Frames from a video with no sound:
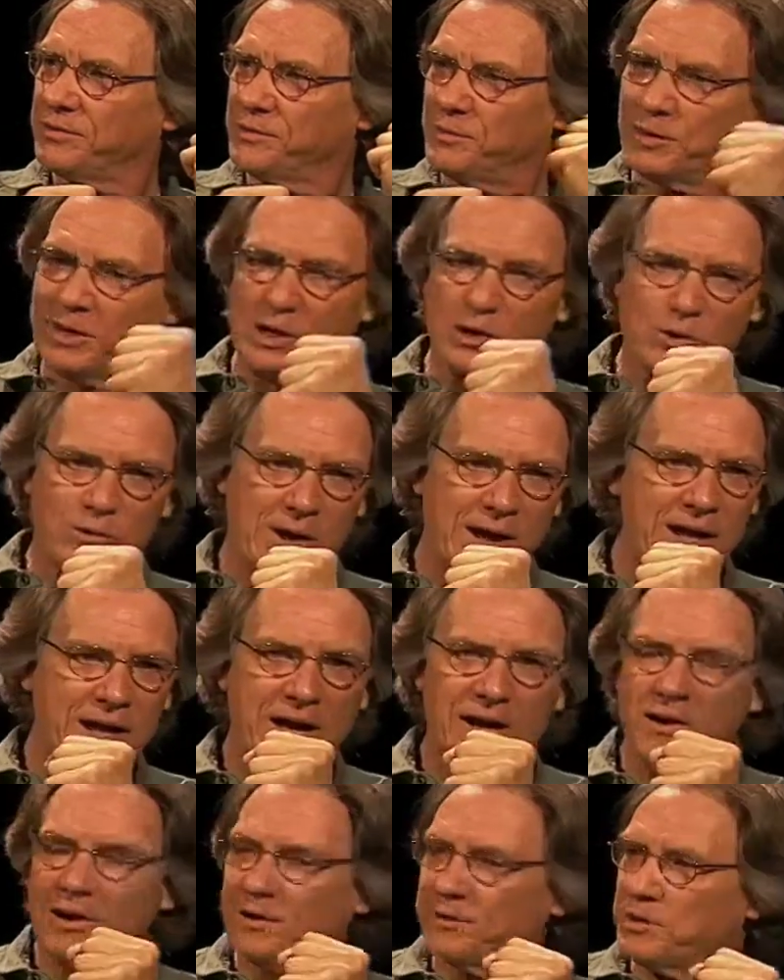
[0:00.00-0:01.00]
We go right
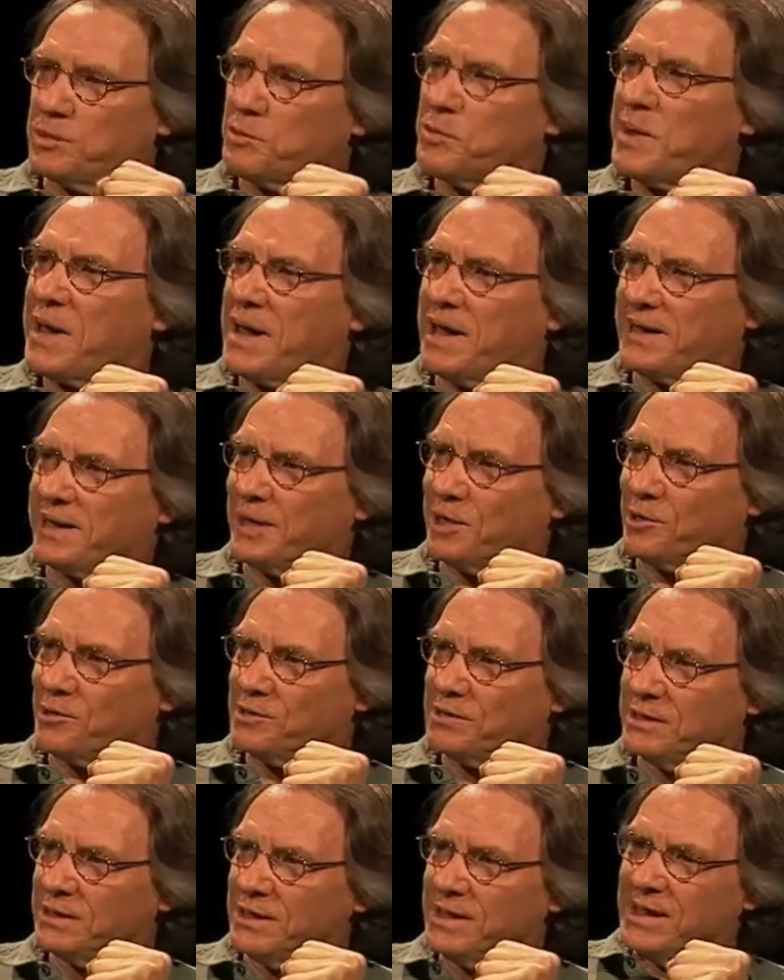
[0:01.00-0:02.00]
out onto the patio,
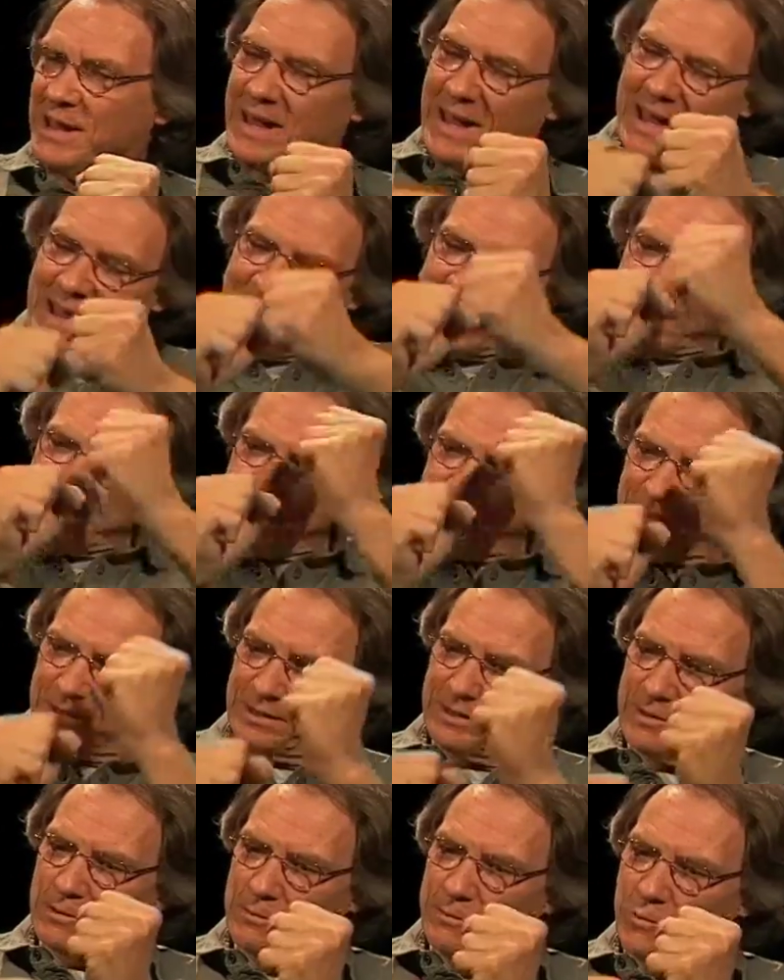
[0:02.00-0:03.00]
and
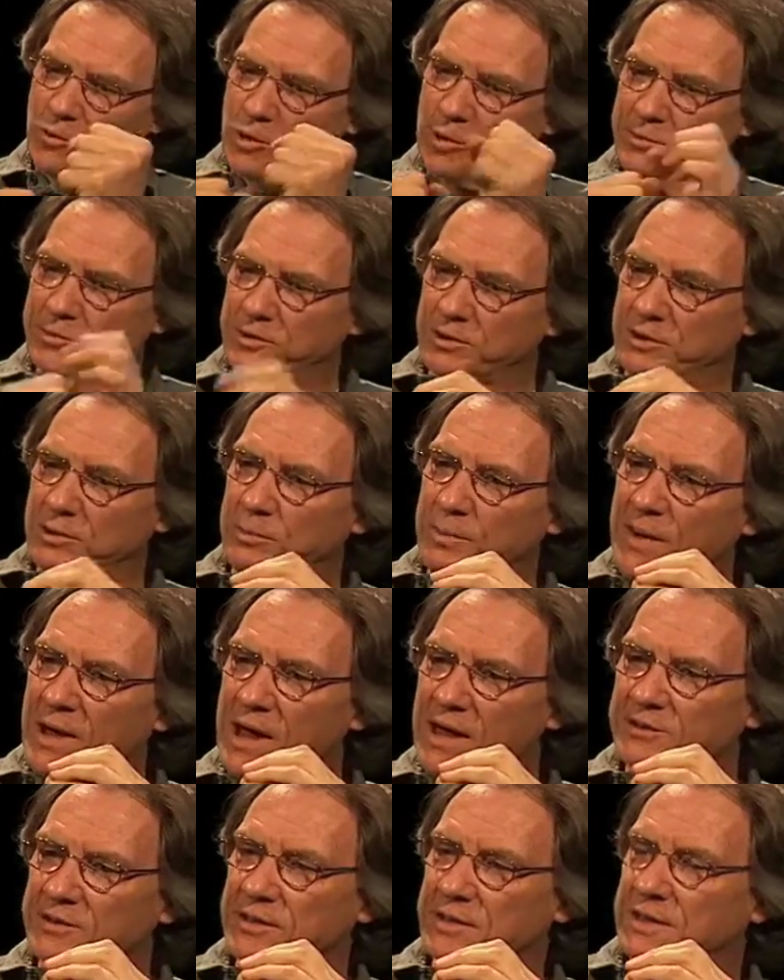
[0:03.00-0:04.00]
the forms are
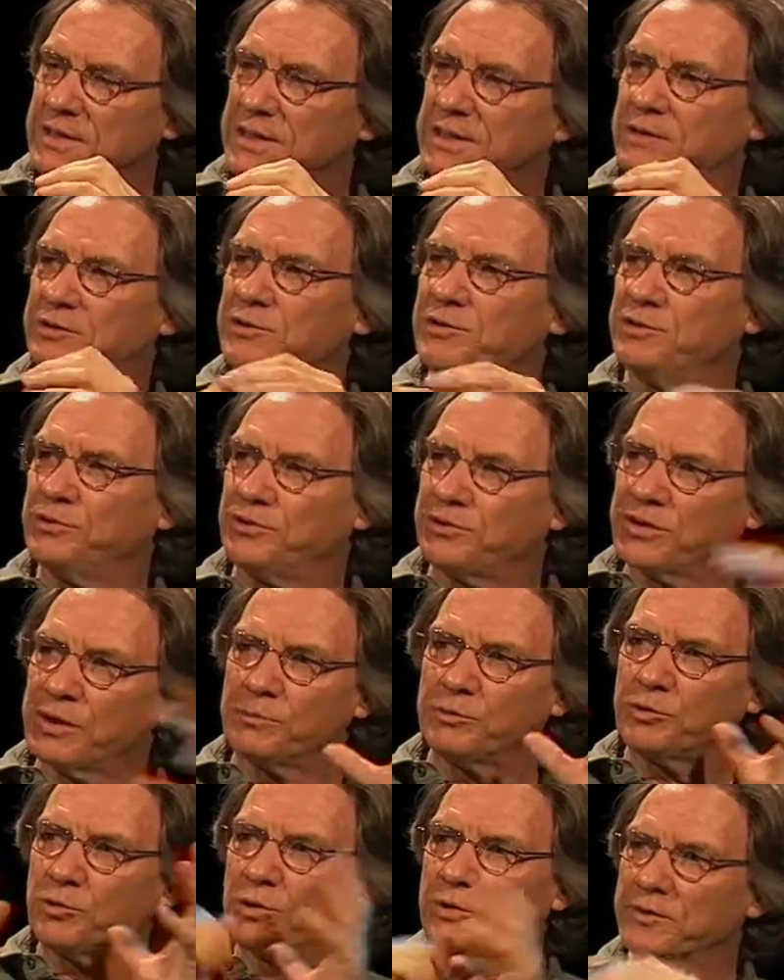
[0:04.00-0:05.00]
deposited into some
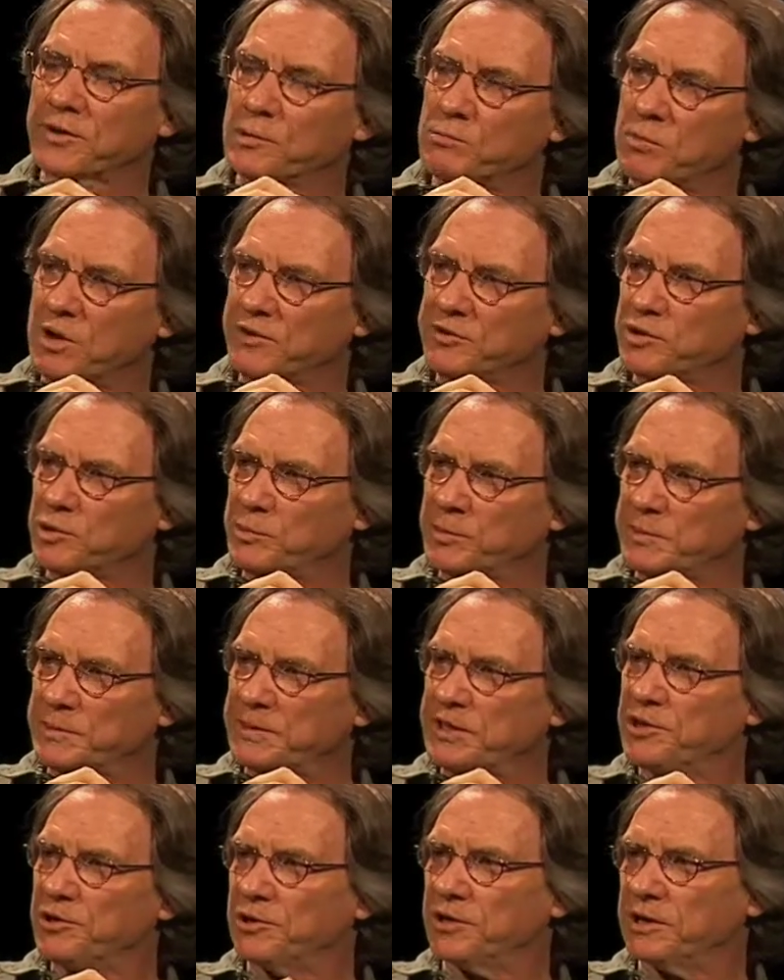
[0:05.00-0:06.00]
sort of combustible
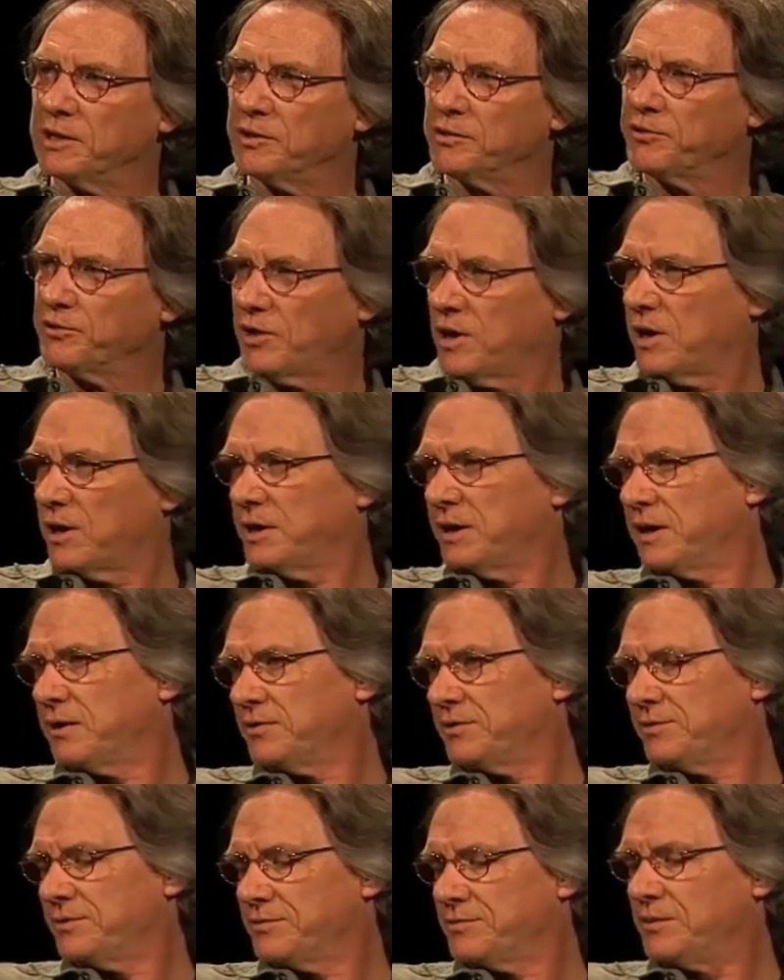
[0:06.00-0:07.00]
material,
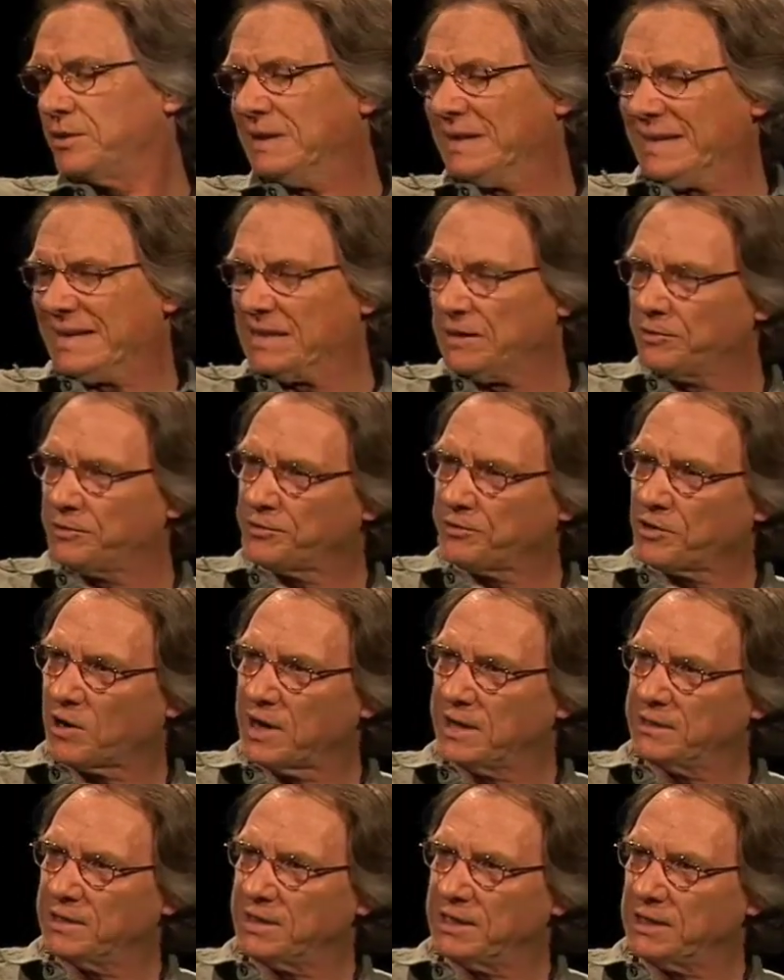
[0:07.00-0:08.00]
sawdust, leaves,
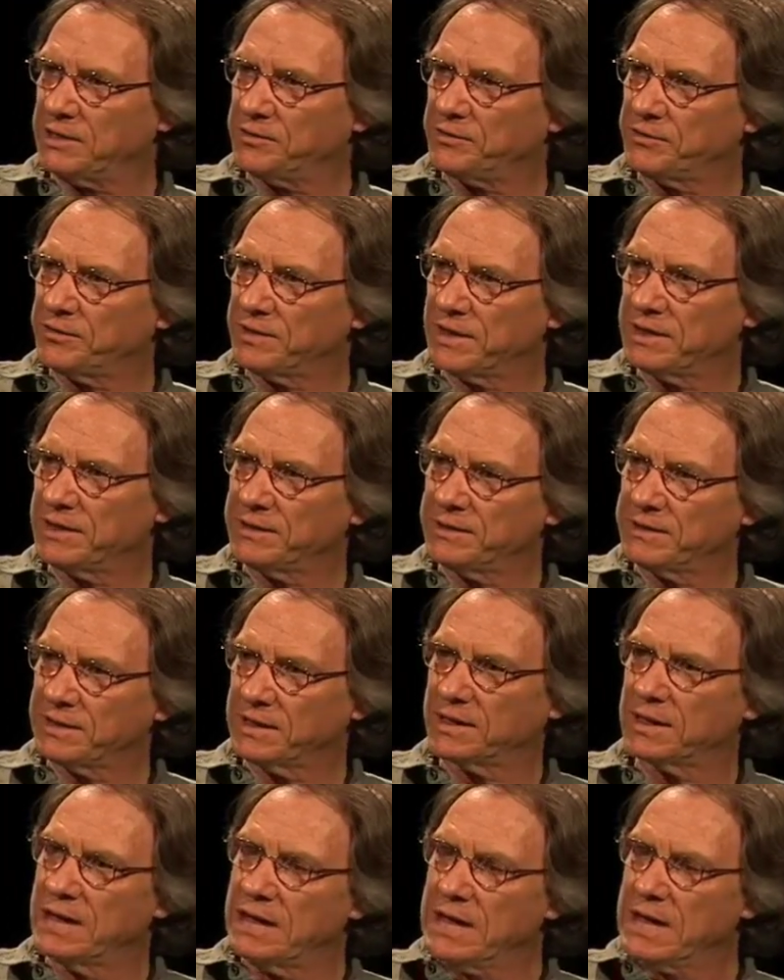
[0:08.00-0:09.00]
dried leaves,
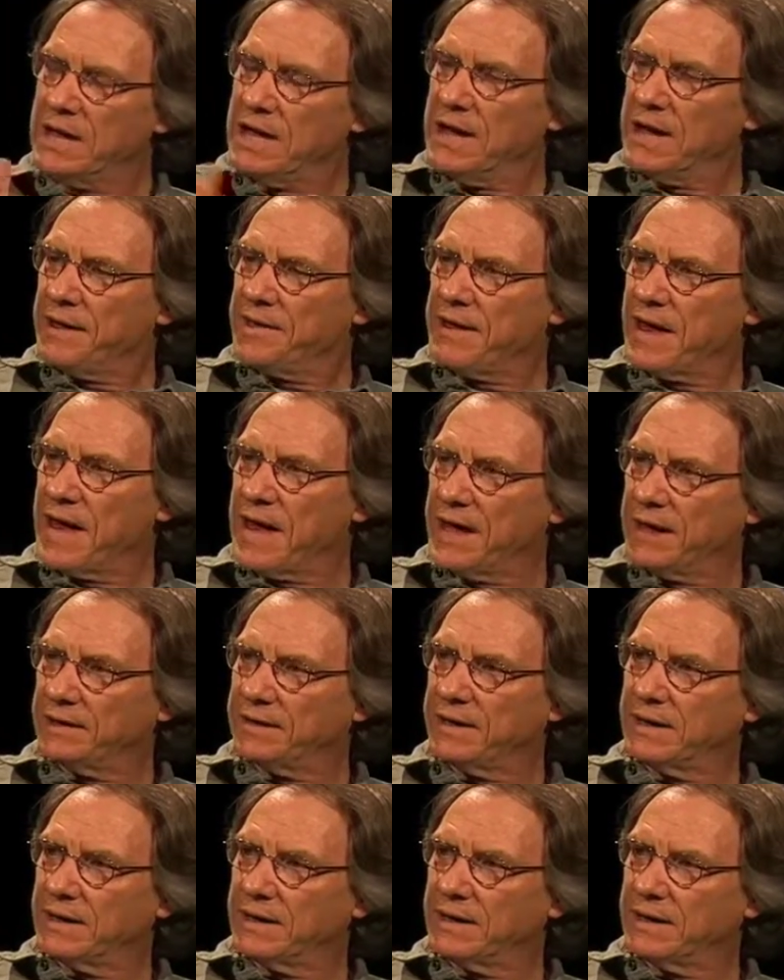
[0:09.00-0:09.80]
anything that